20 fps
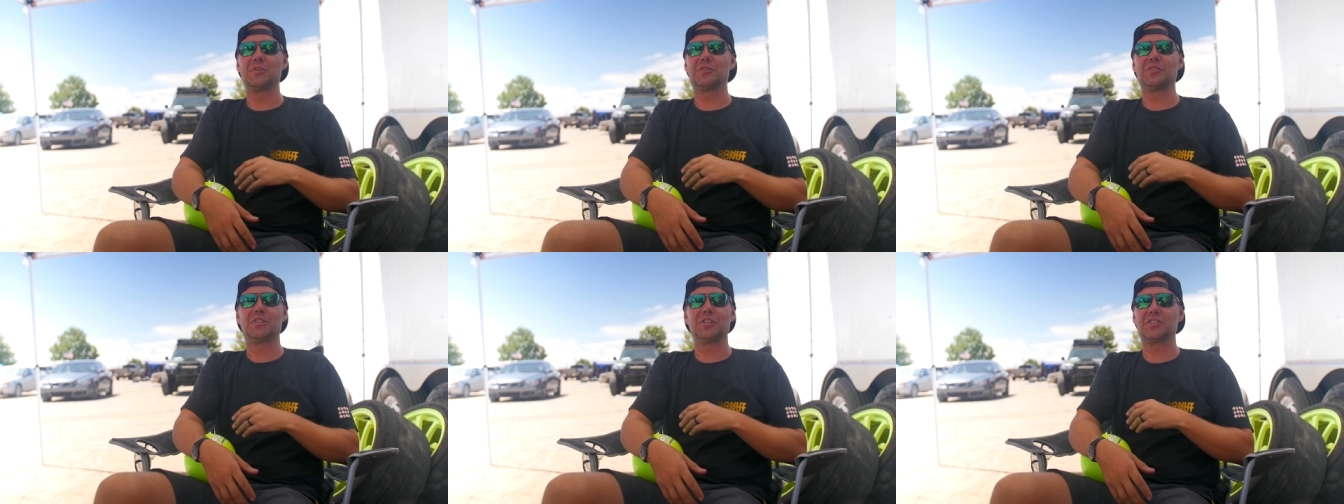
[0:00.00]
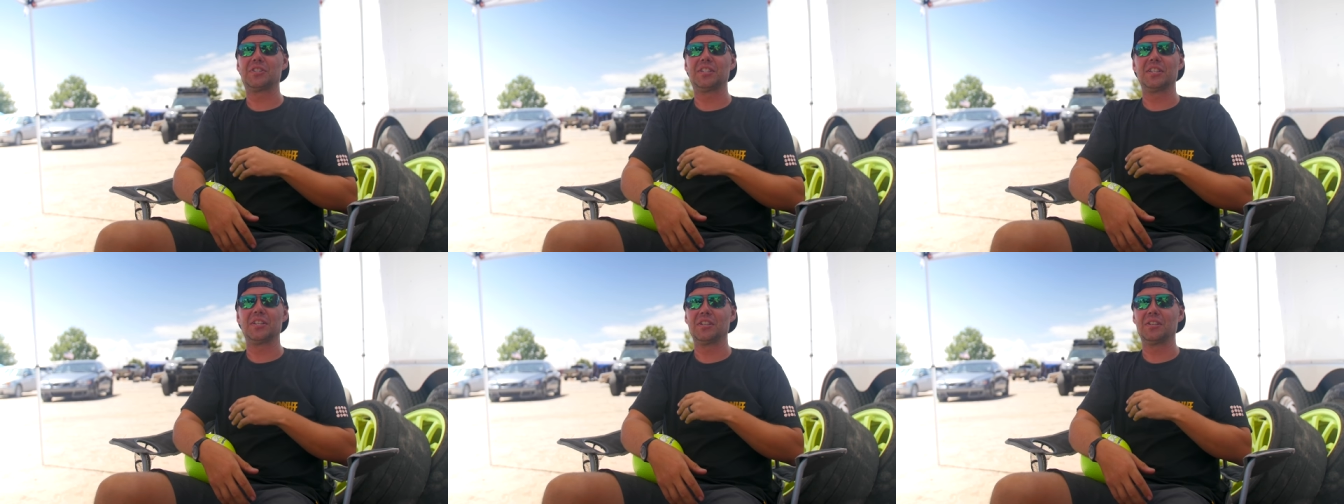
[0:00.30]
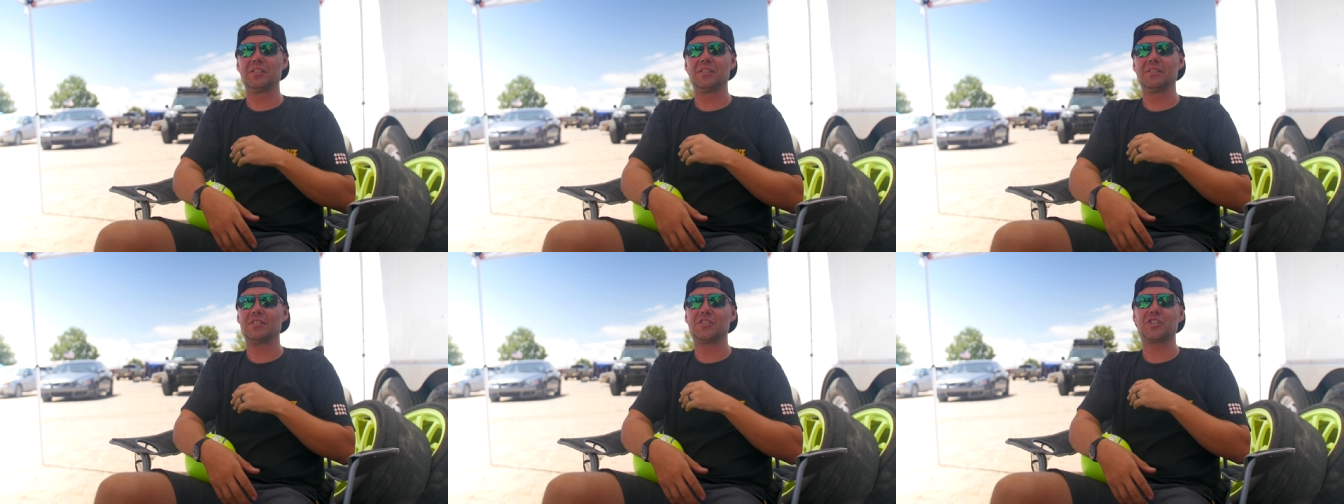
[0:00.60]
used to
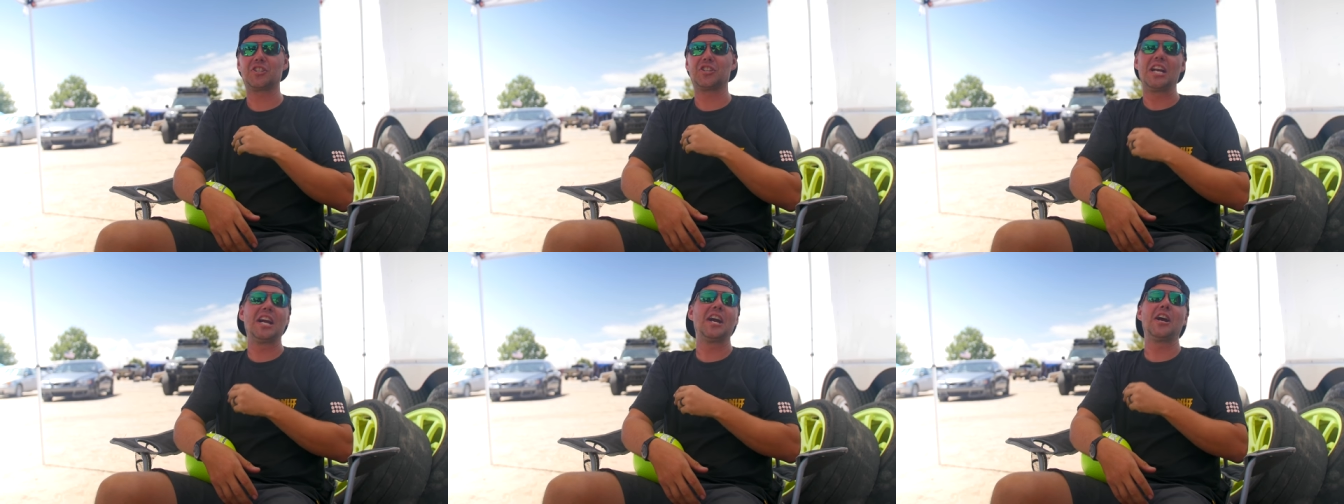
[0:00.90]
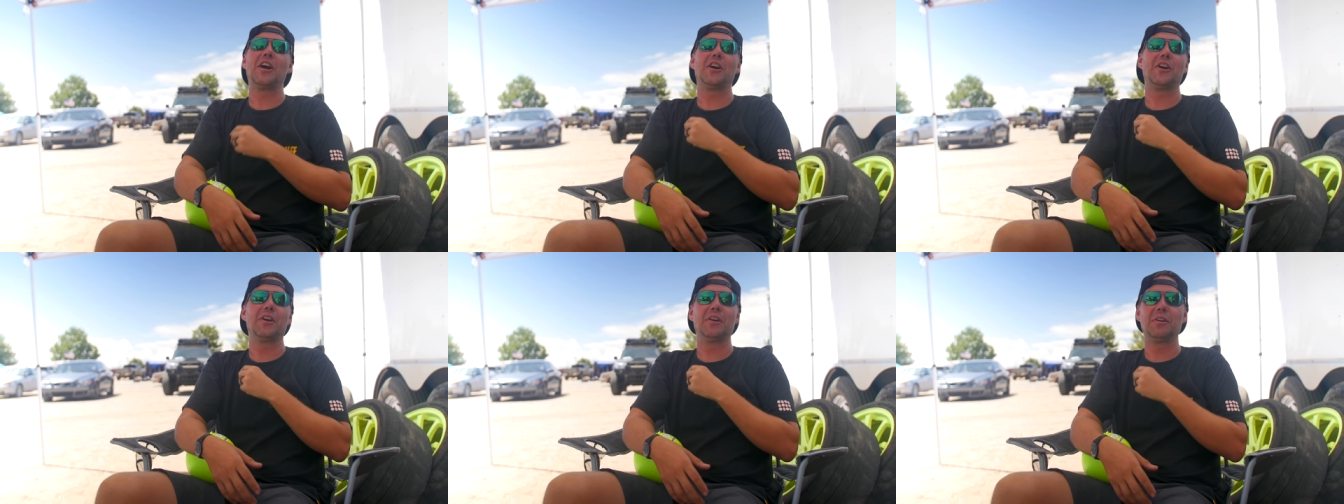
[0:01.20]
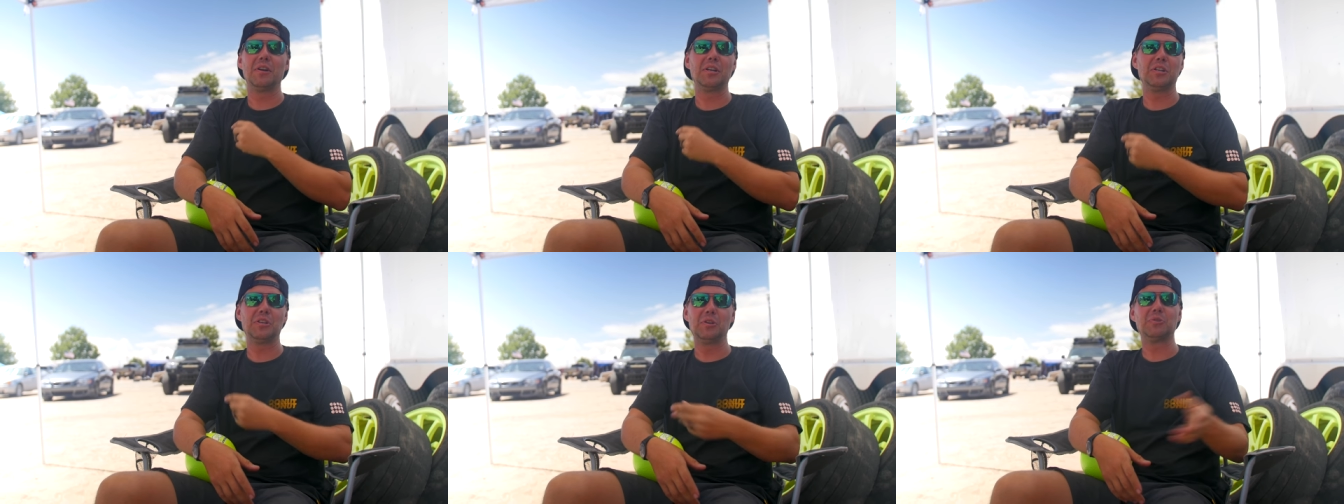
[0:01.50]
still
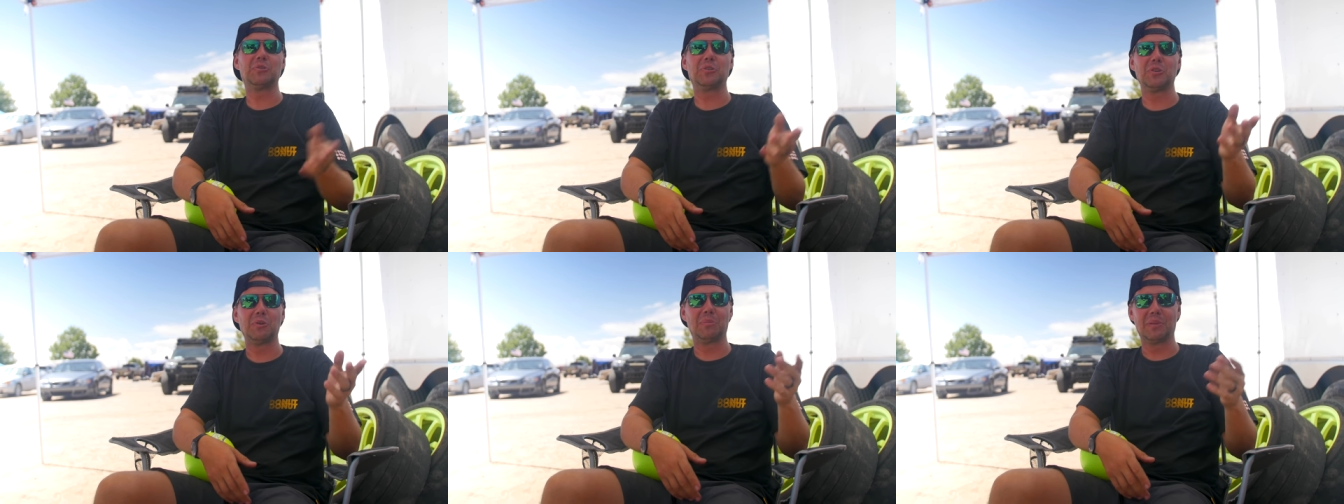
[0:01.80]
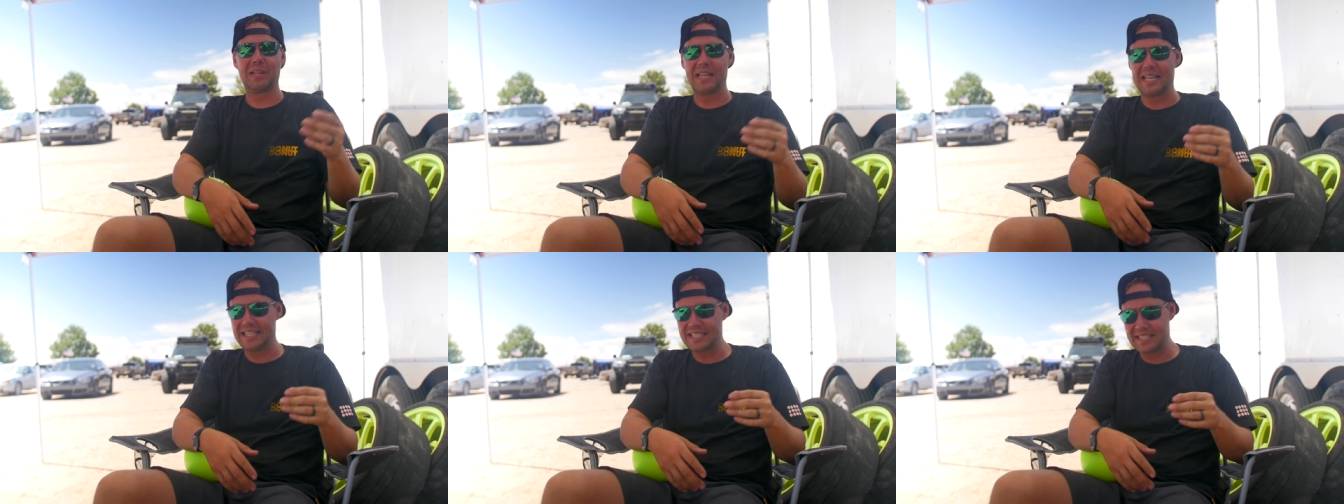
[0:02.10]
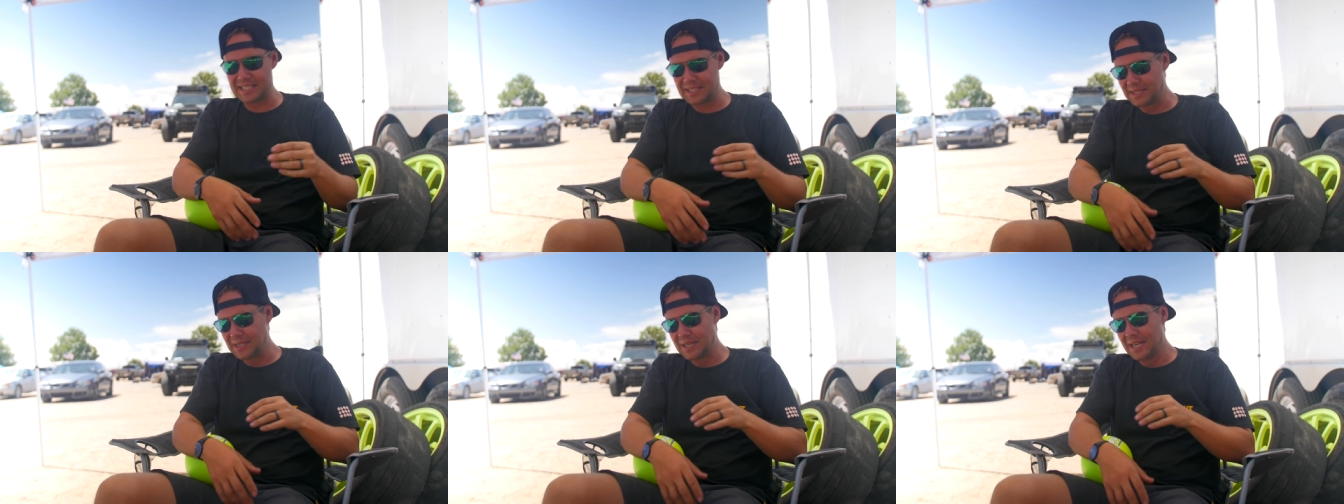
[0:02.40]
share YouTube
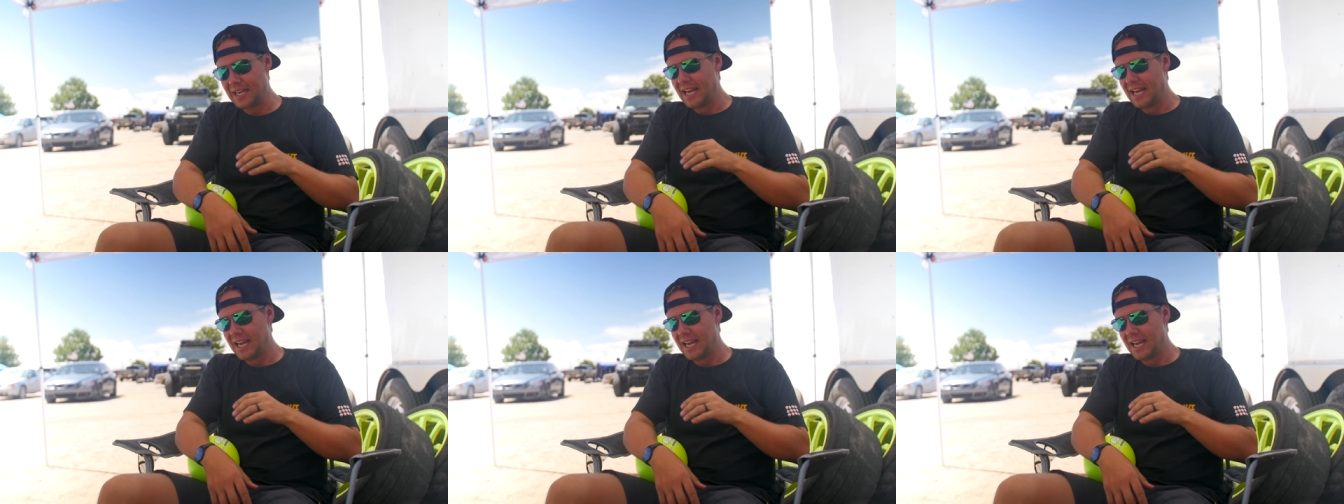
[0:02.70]
links.